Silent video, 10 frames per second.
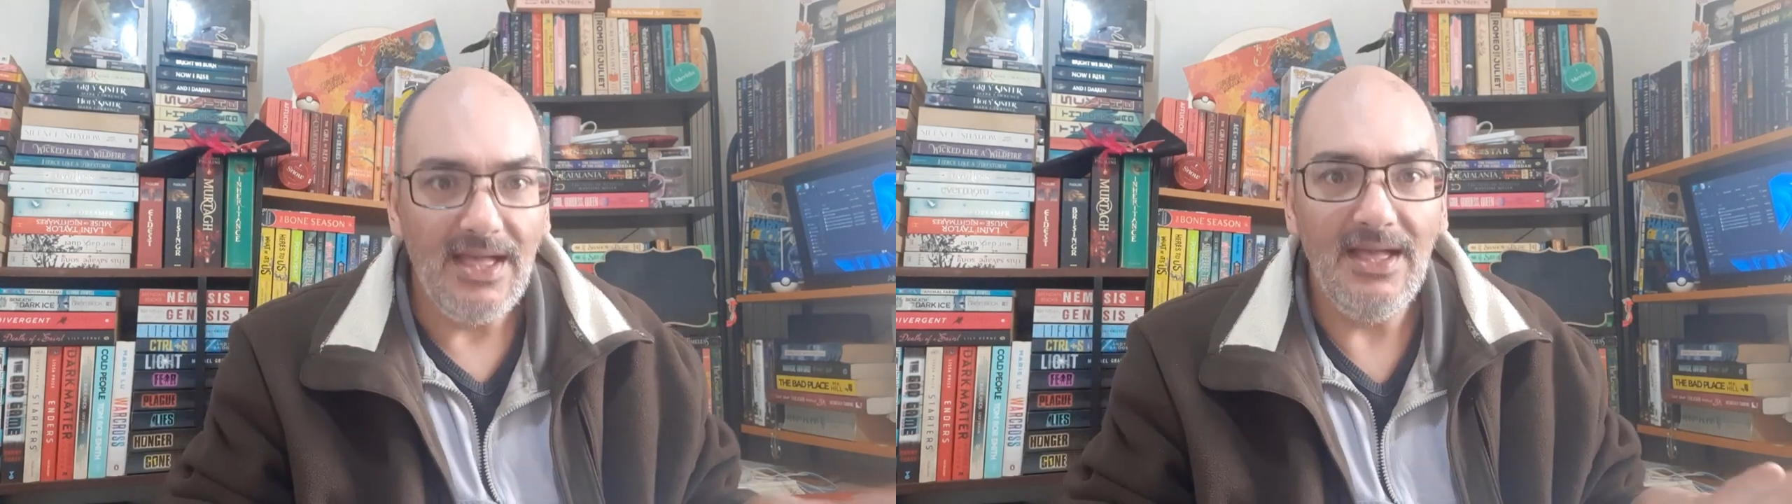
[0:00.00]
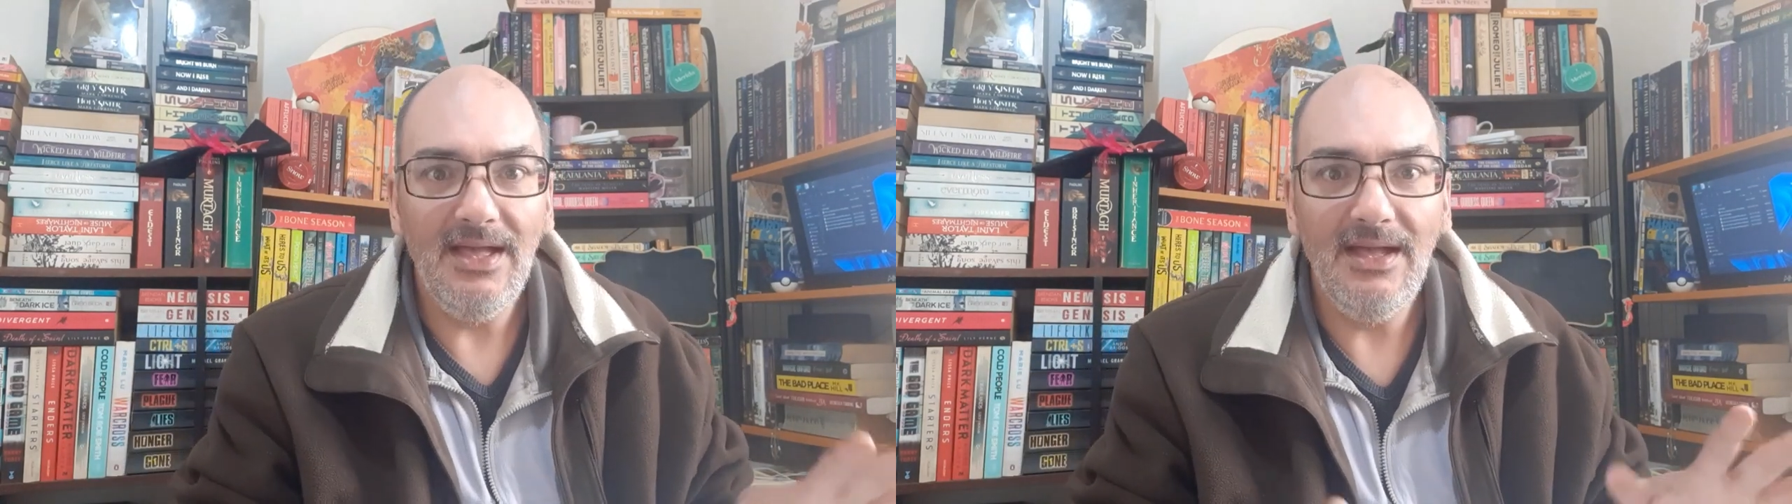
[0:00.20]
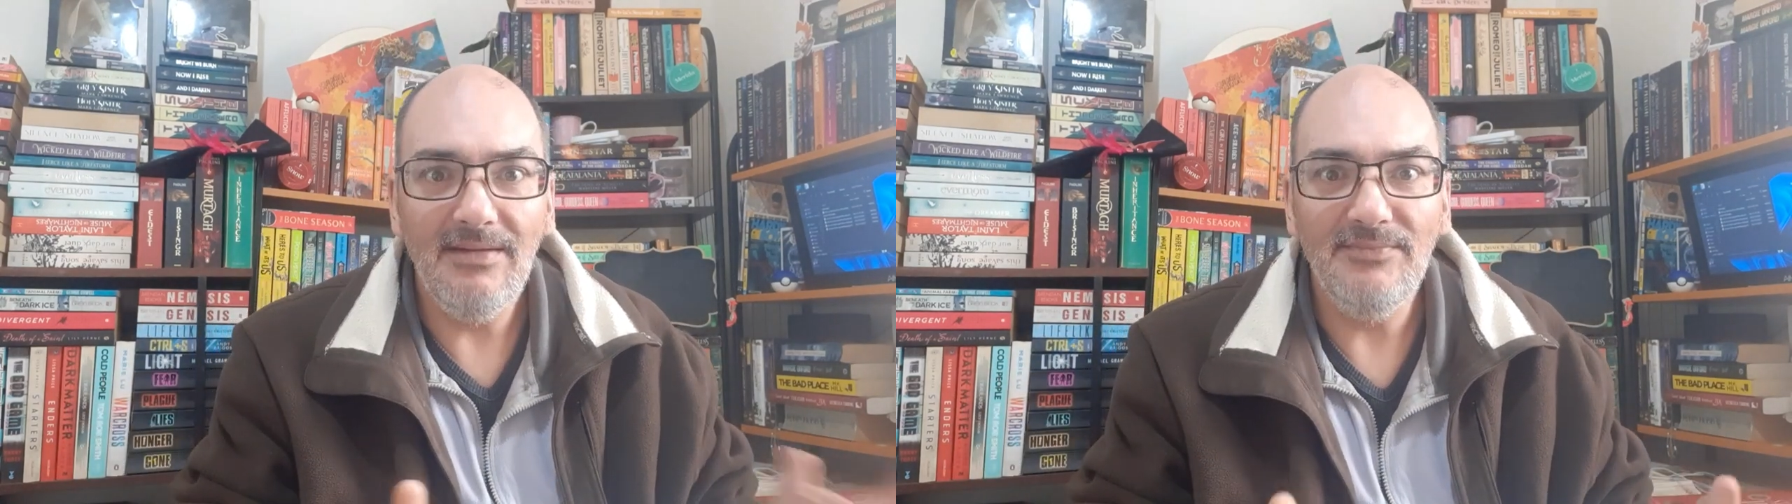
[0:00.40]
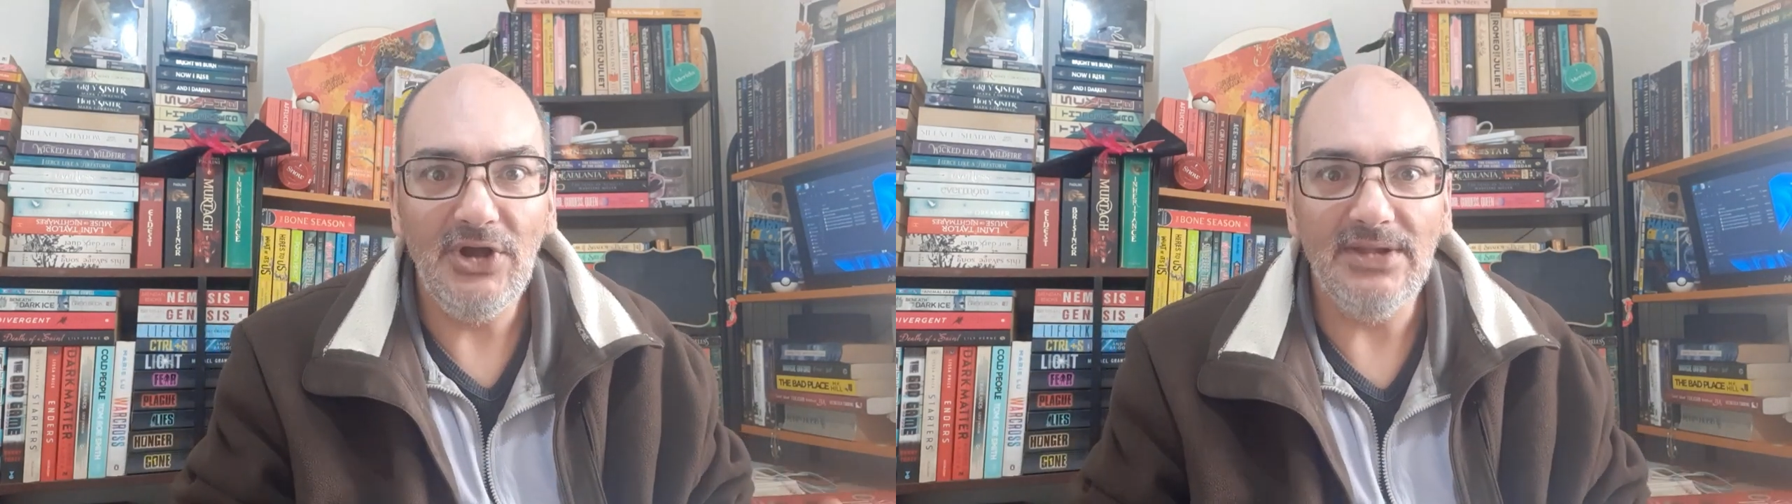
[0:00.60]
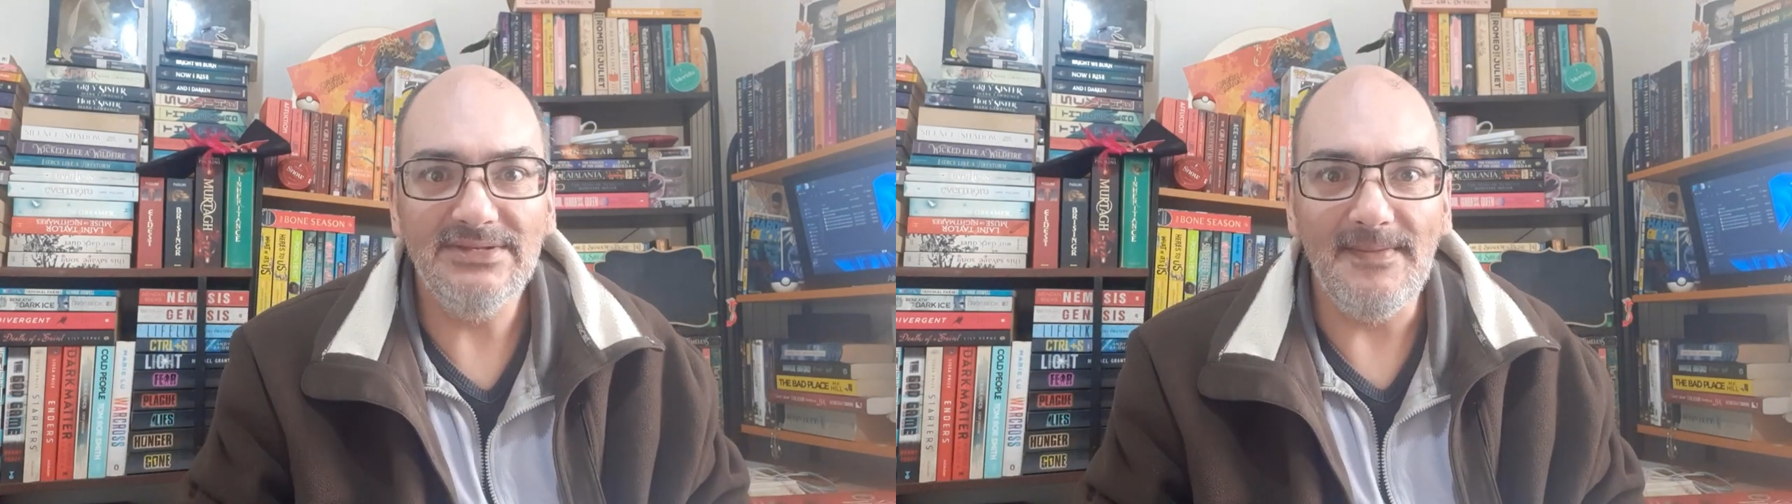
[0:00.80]
Um,
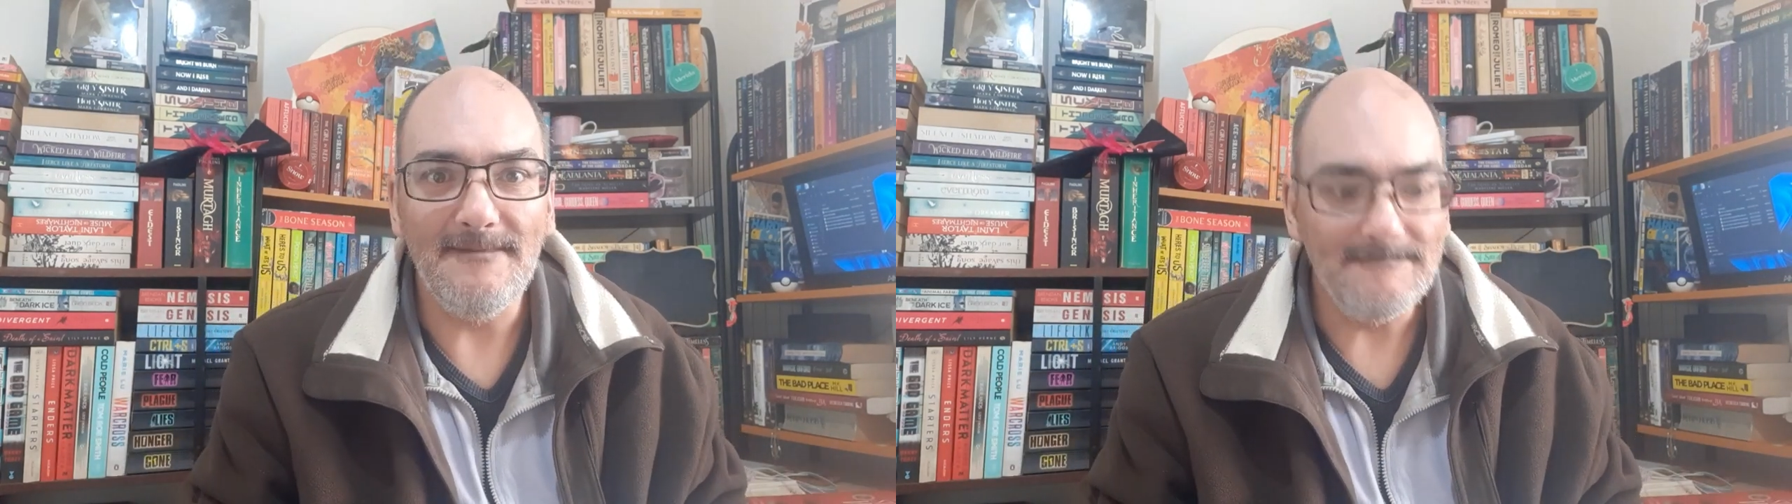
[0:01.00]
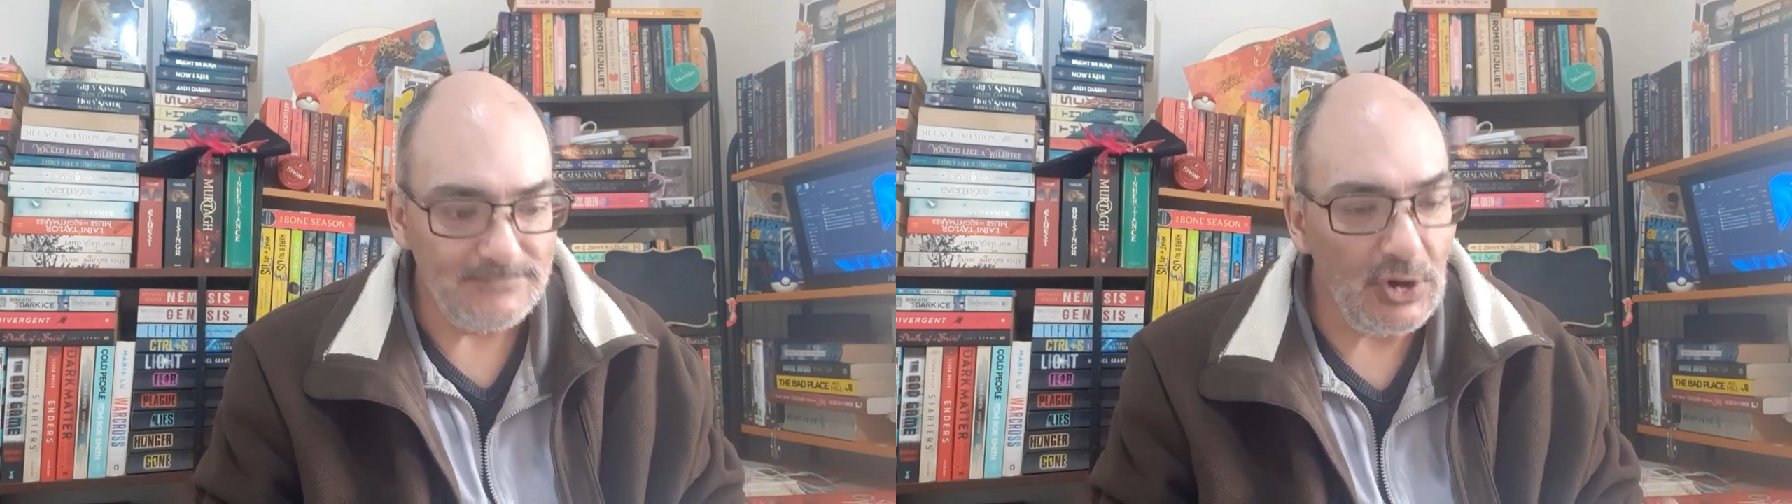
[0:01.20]
got some